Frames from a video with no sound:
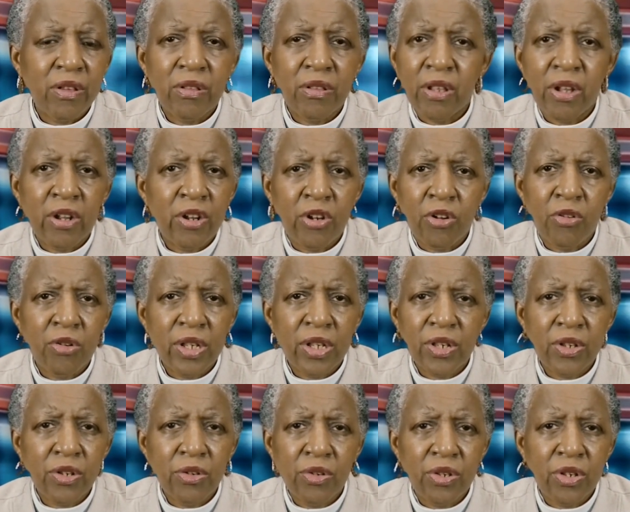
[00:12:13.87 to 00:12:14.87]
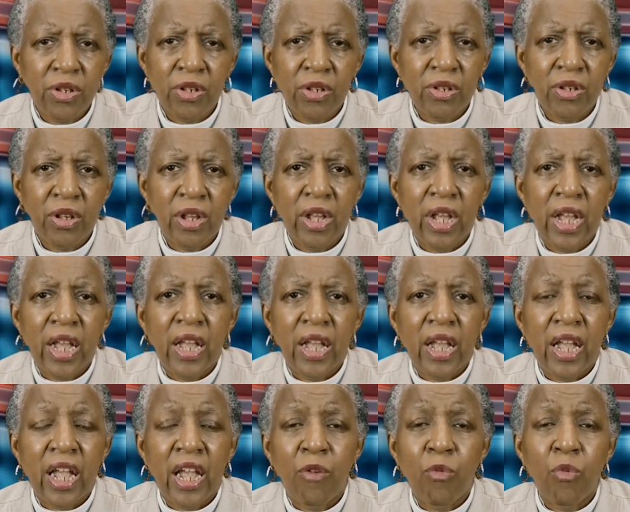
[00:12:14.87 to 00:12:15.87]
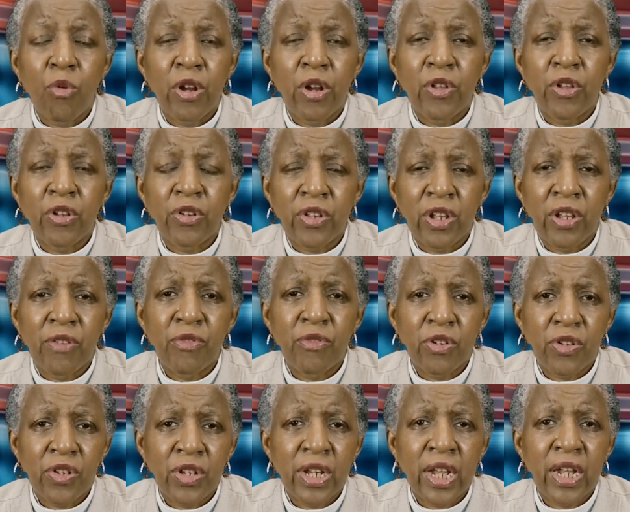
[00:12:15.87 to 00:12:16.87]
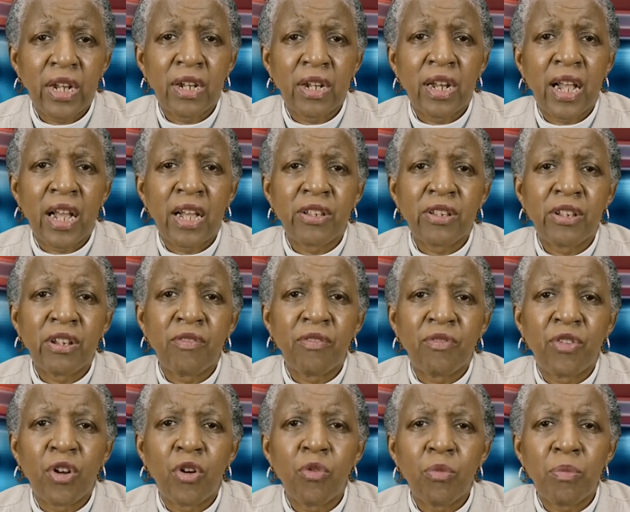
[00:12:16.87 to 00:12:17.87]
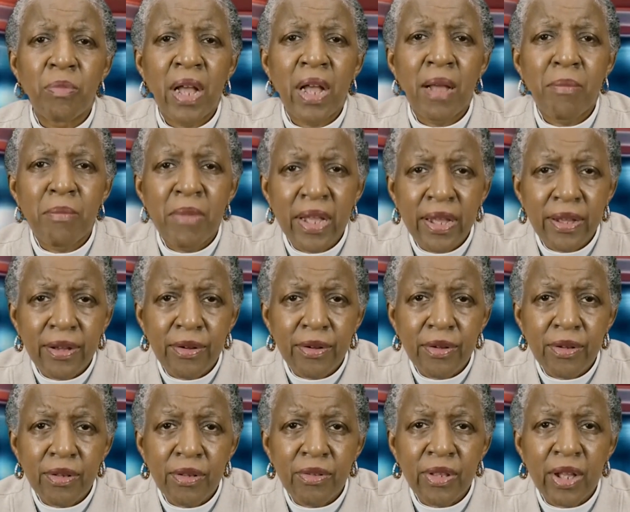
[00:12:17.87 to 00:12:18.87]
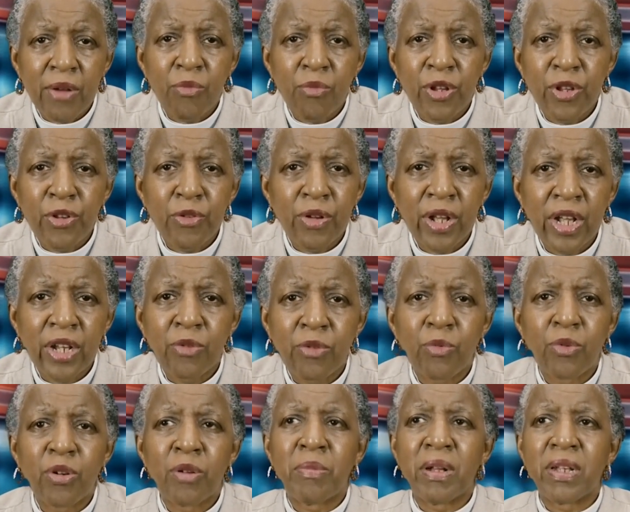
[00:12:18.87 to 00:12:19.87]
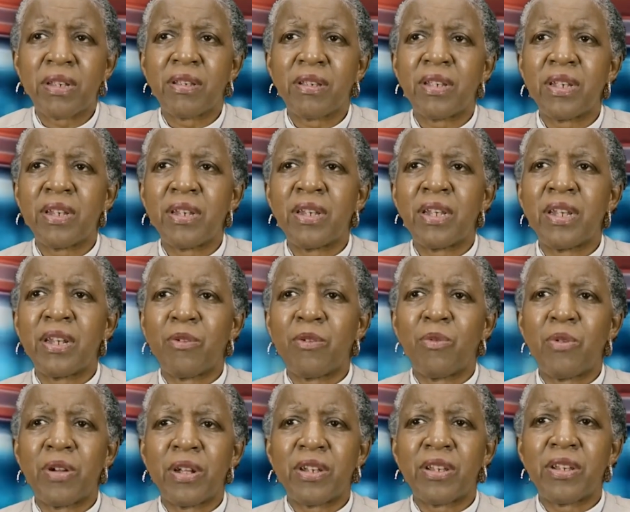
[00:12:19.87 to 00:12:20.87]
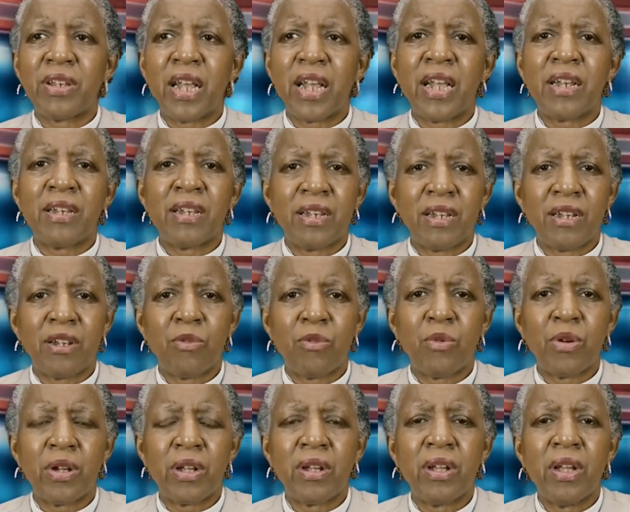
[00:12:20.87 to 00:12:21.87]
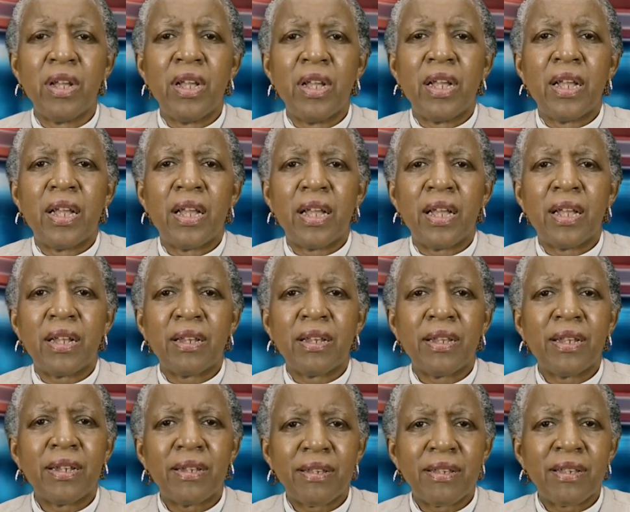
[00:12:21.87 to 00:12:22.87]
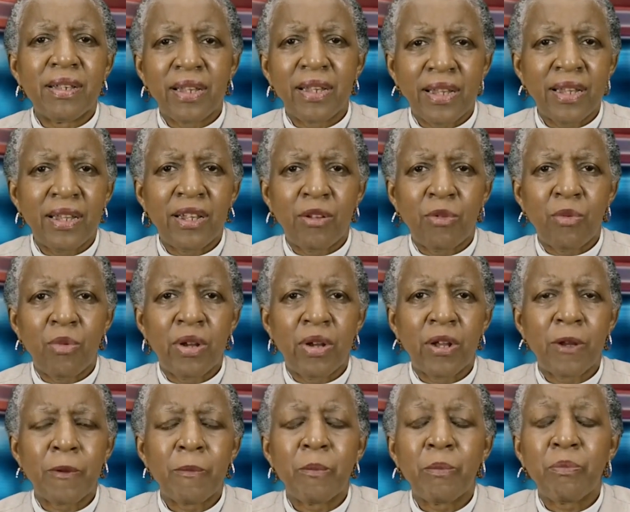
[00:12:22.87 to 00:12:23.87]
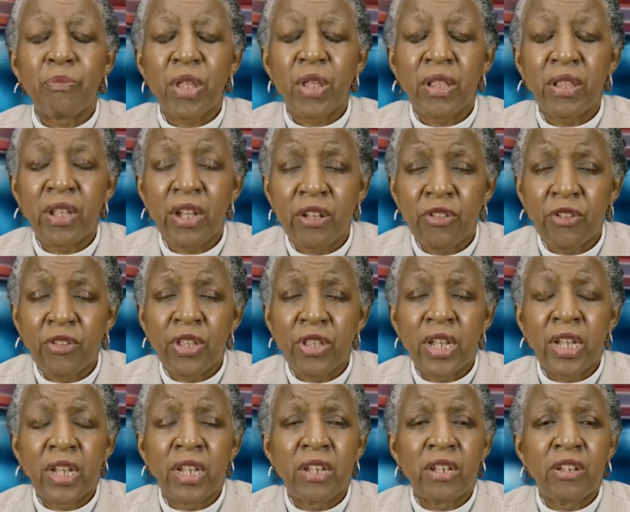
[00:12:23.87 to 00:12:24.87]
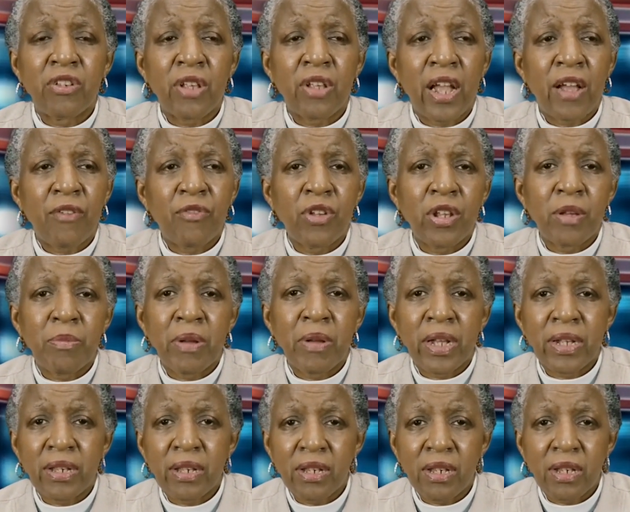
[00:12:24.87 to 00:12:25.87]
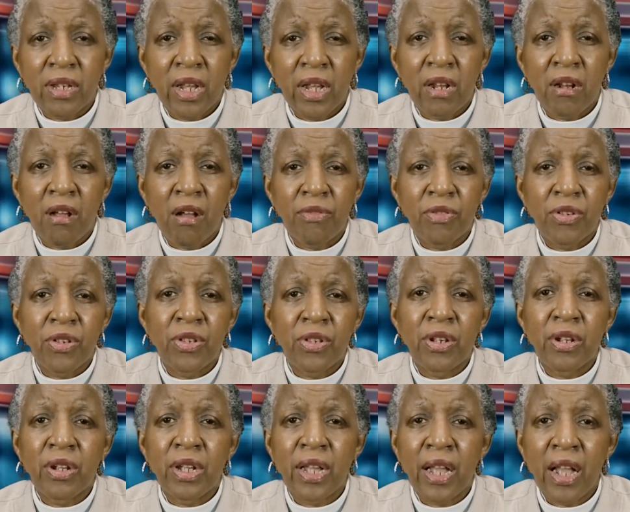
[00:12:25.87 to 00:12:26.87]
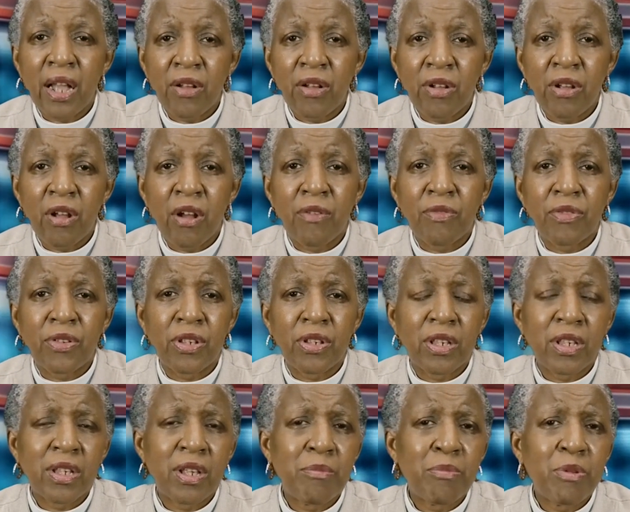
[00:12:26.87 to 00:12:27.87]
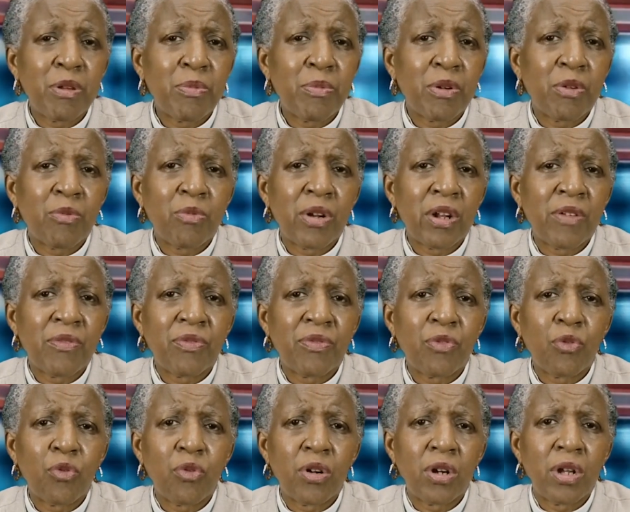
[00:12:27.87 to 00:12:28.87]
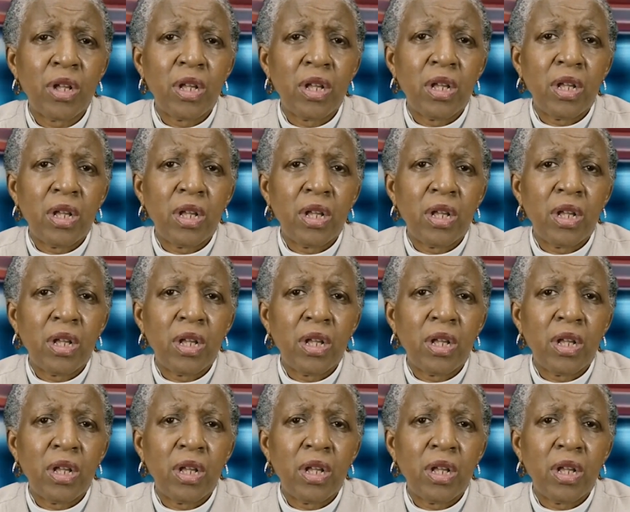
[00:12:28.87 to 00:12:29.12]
there are no excuses. And if your state allows it, vote by mail. That way you don't have to worry about sitting anywhere, standing anywhere, and getting sick anywhere. The other thing is, after you get past the state offices, there are county offices. Some people are running for